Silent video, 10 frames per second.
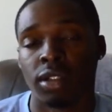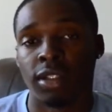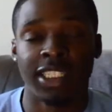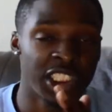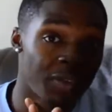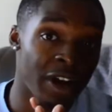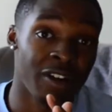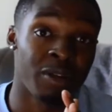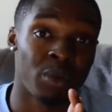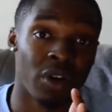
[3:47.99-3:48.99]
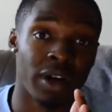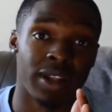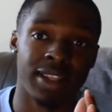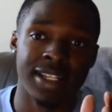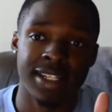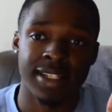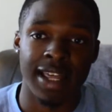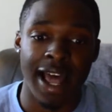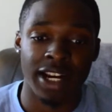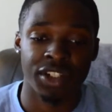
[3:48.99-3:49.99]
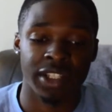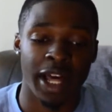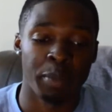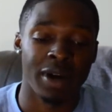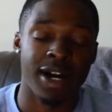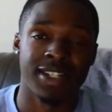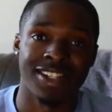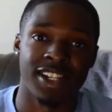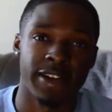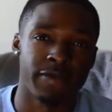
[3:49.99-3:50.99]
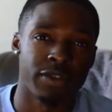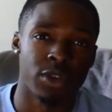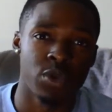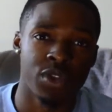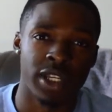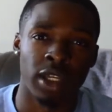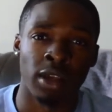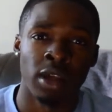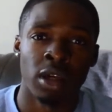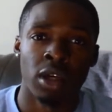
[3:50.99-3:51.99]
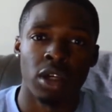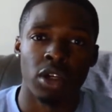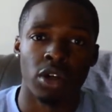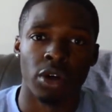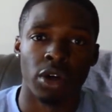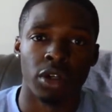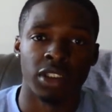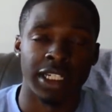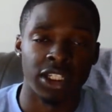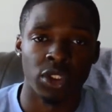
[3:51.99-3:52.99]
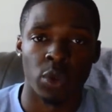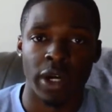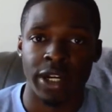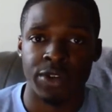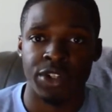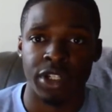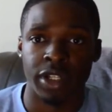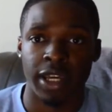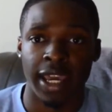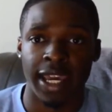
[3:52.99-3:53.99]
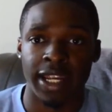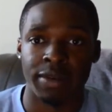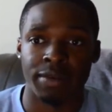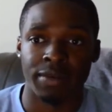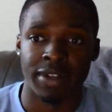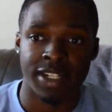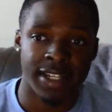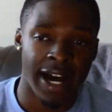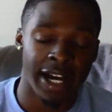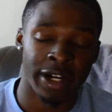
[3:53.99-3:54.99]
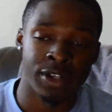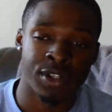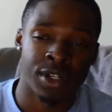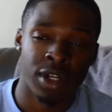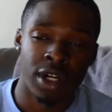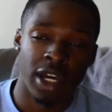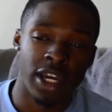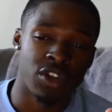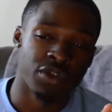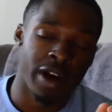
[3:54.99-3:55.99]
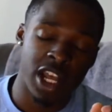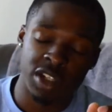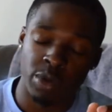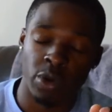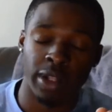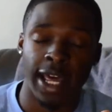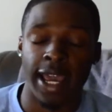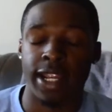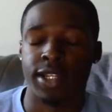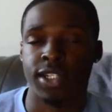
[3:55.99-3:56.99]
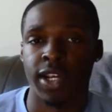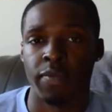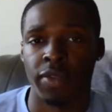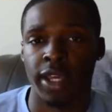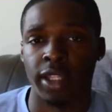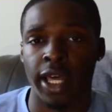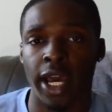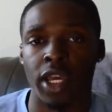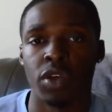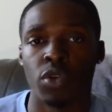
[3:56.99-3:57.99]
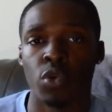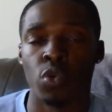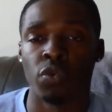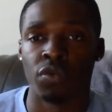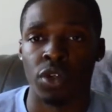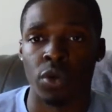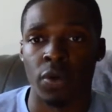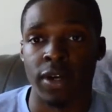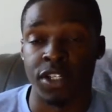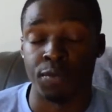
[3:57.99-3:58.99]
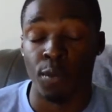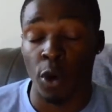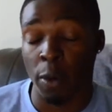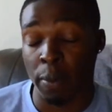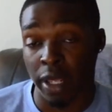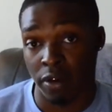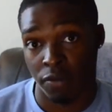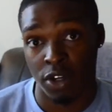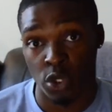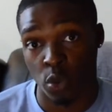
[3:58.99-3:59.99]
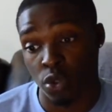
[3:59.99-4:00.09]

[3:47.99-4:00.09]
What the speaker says: This is very important. This is actually that process of using your sexual energy and desires and transmuting that into something that you feel is more beneficial